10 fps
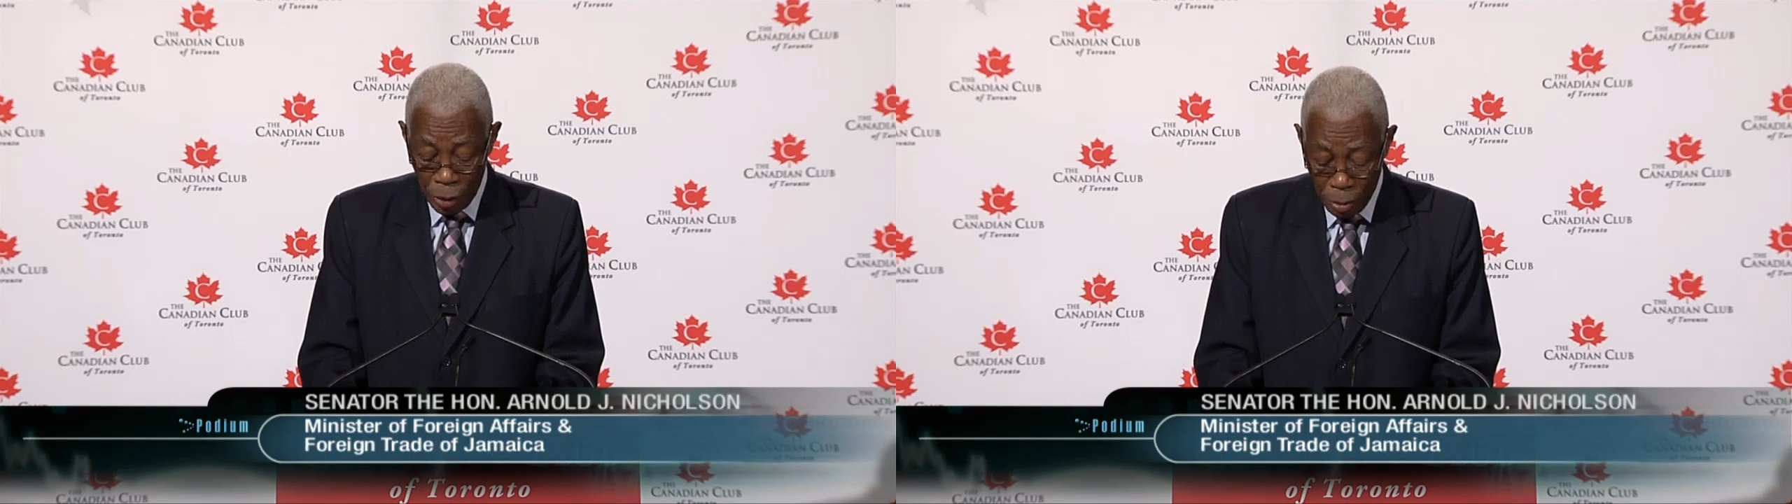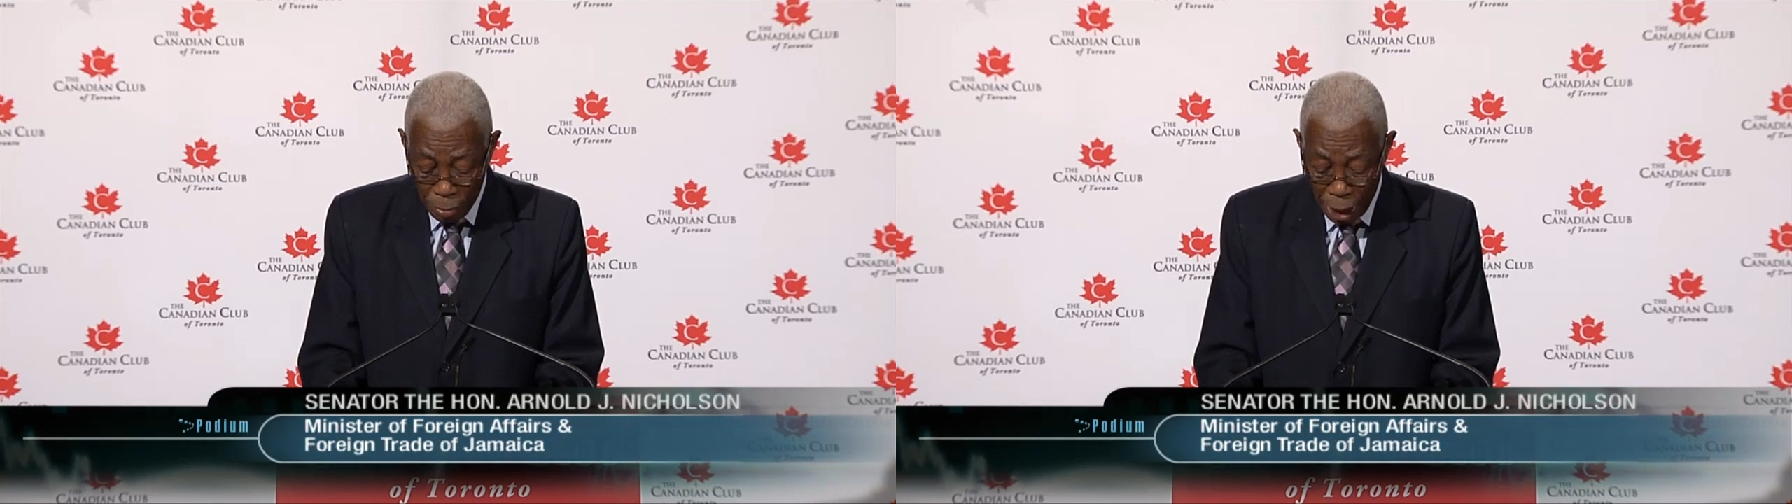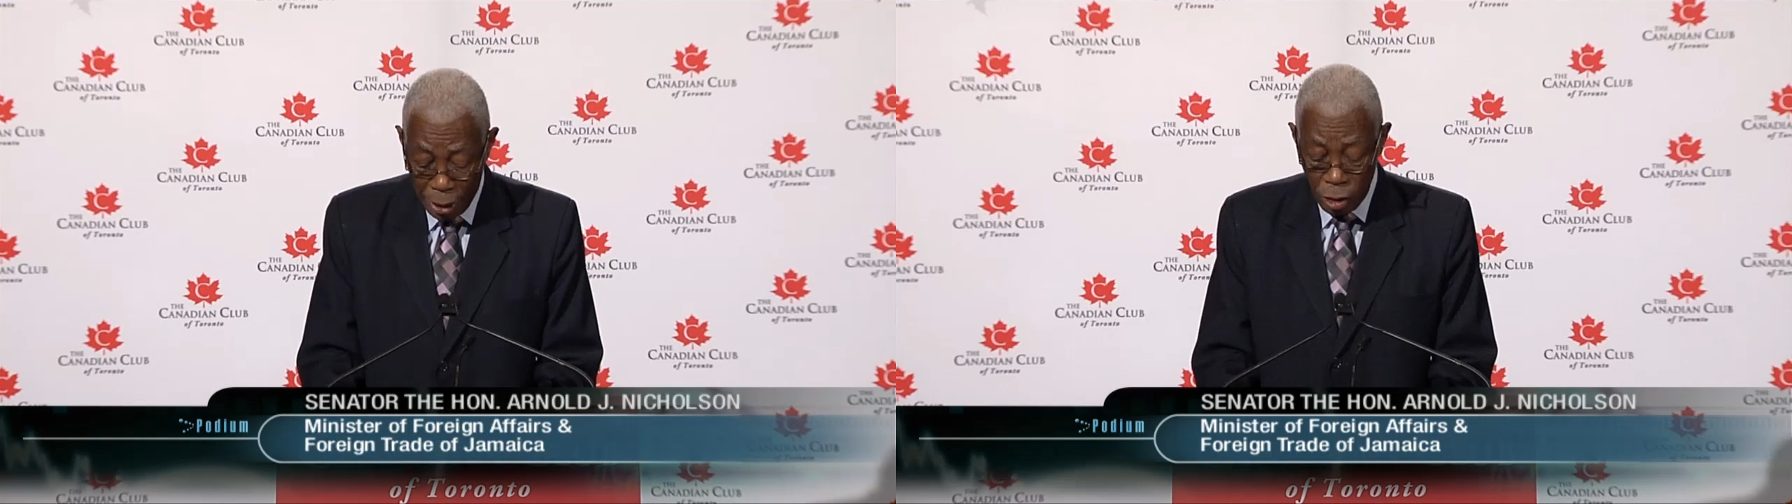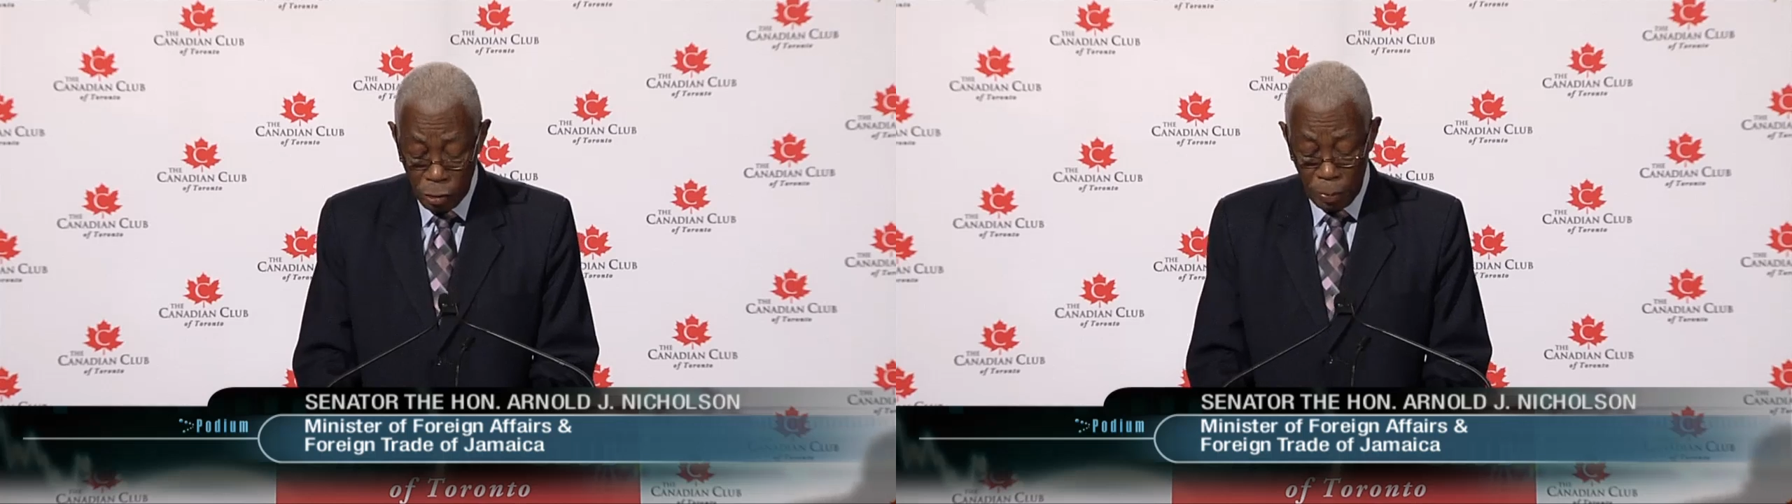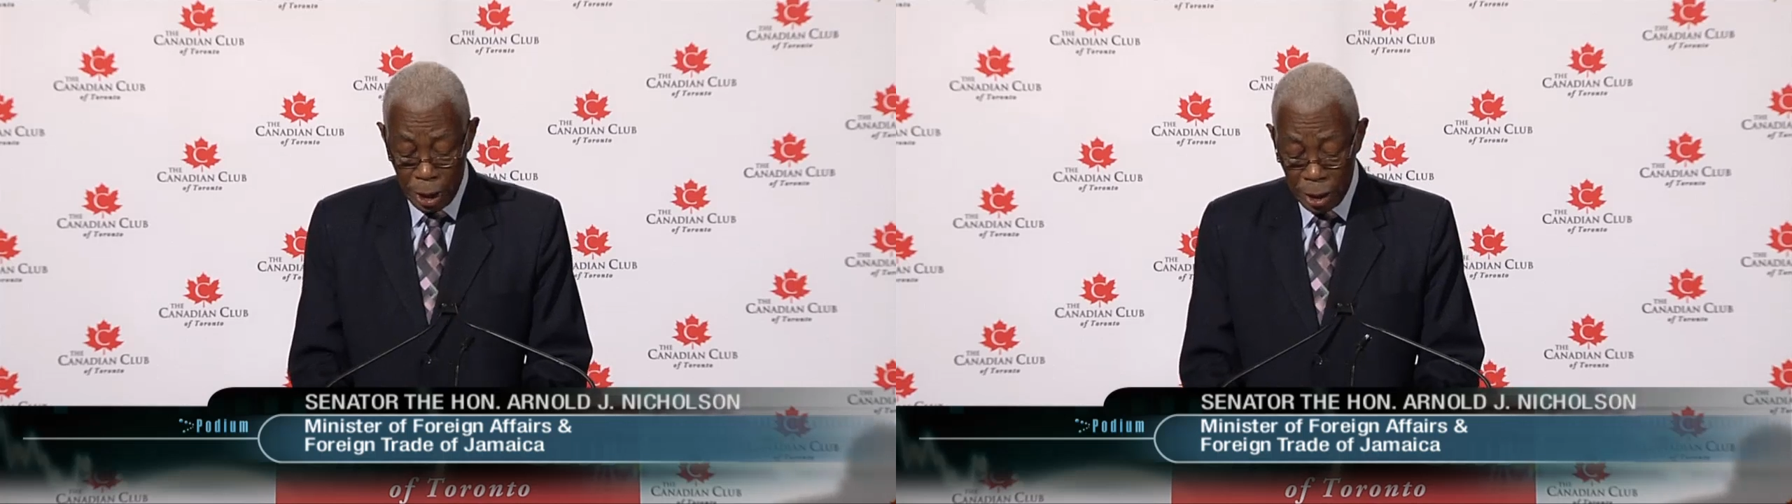My
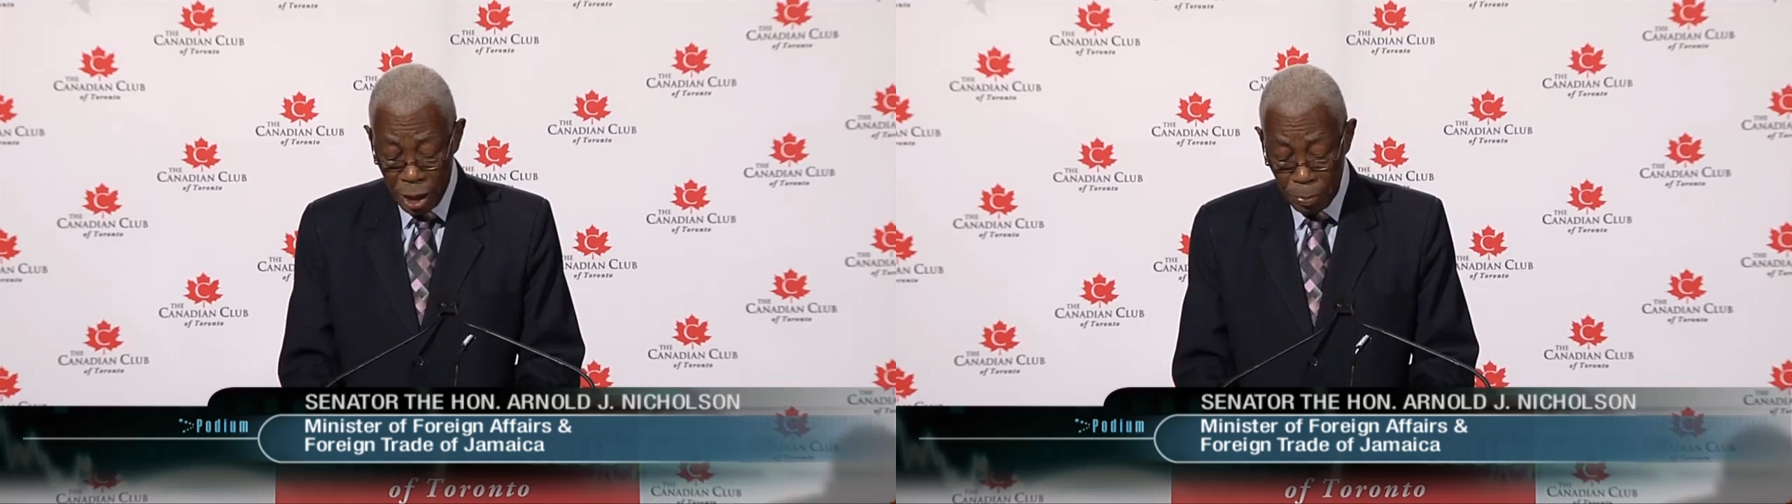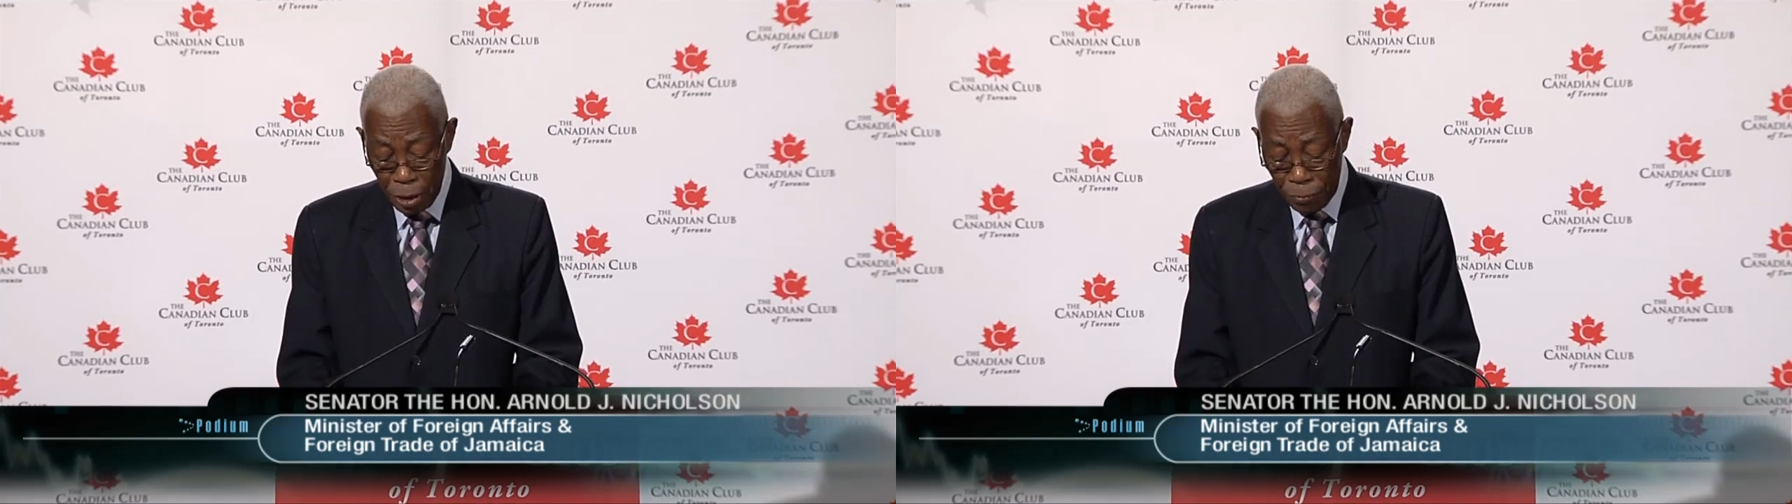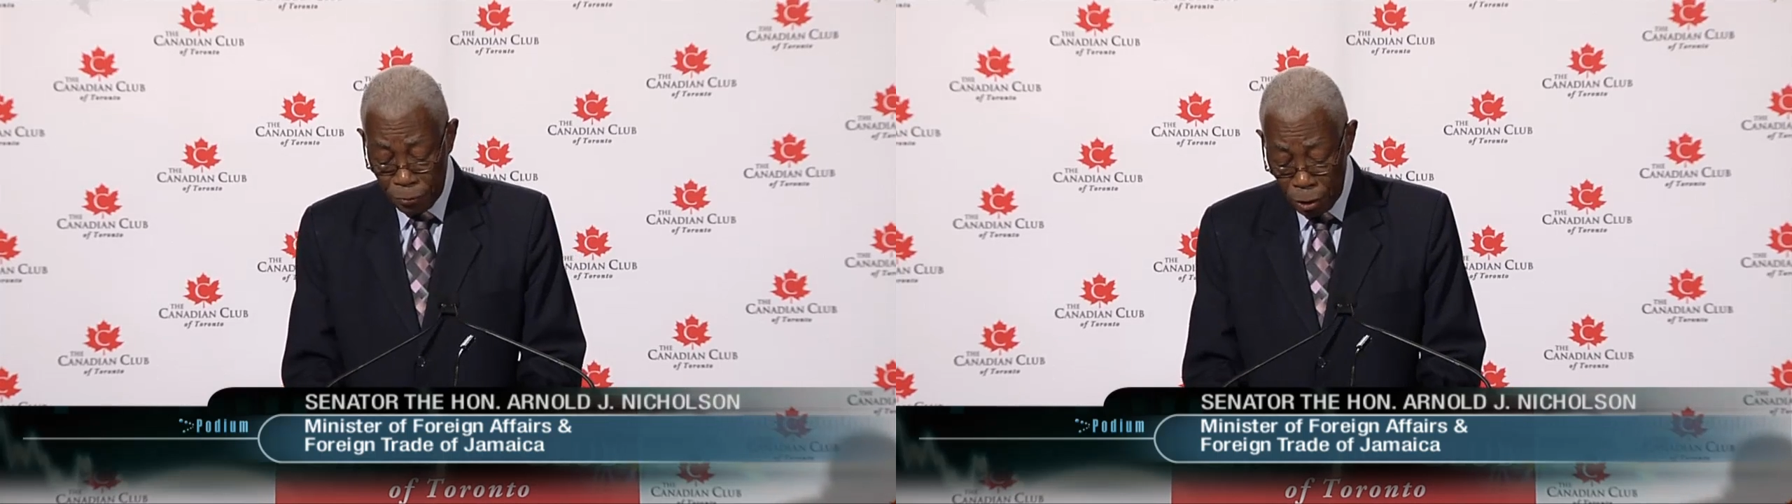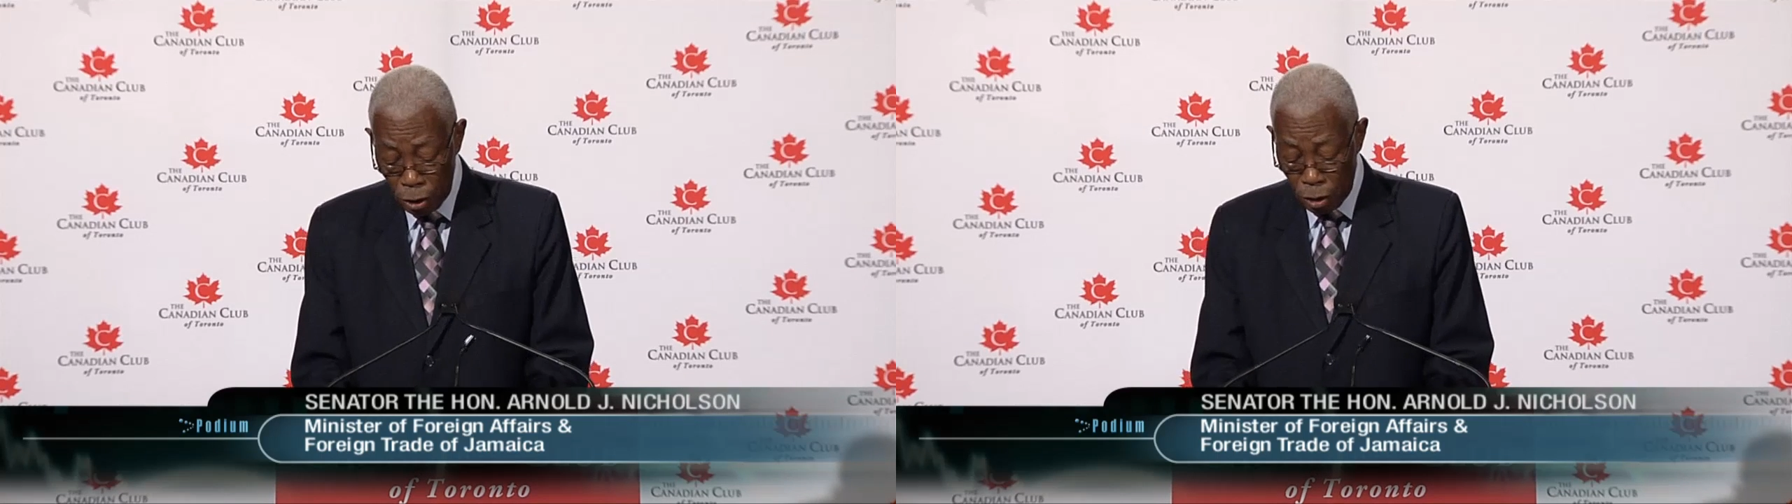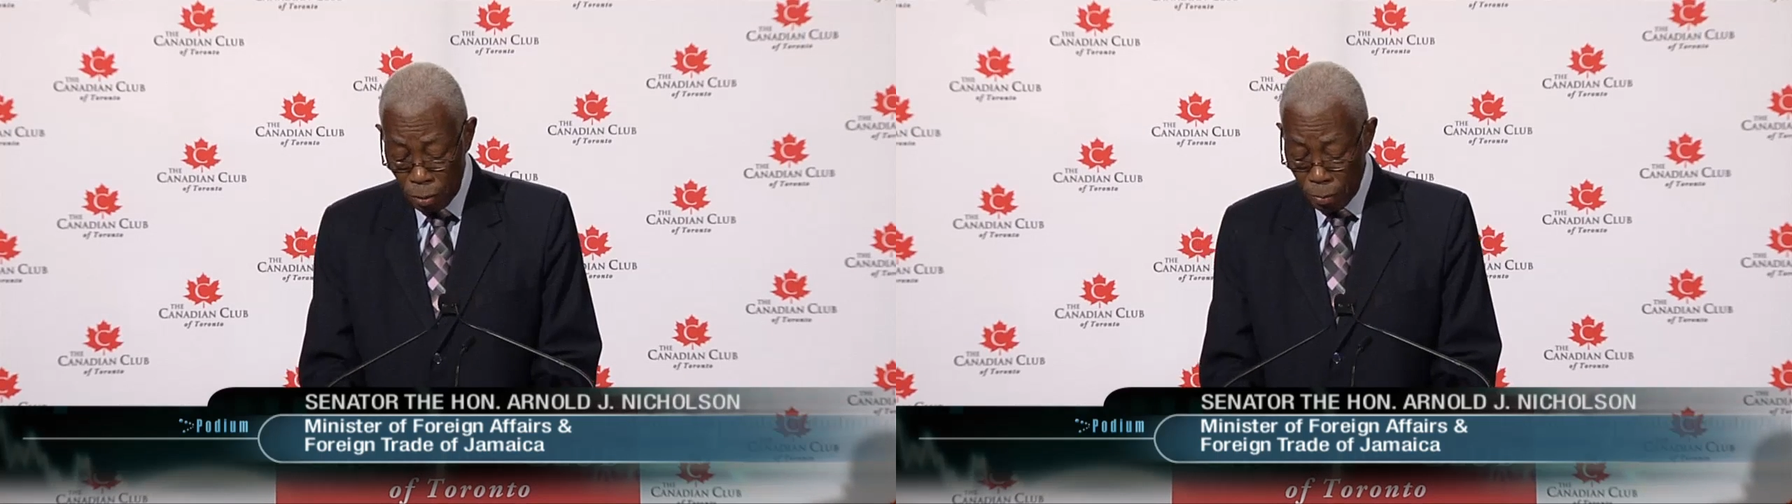government has been
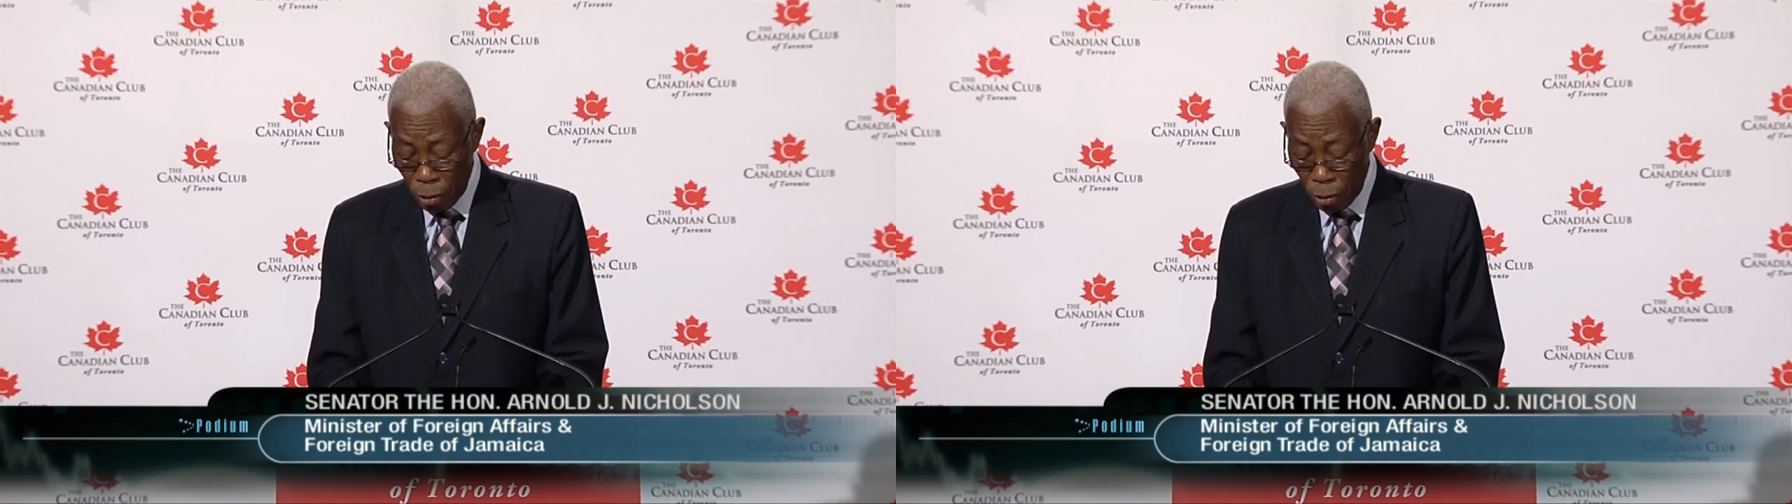firm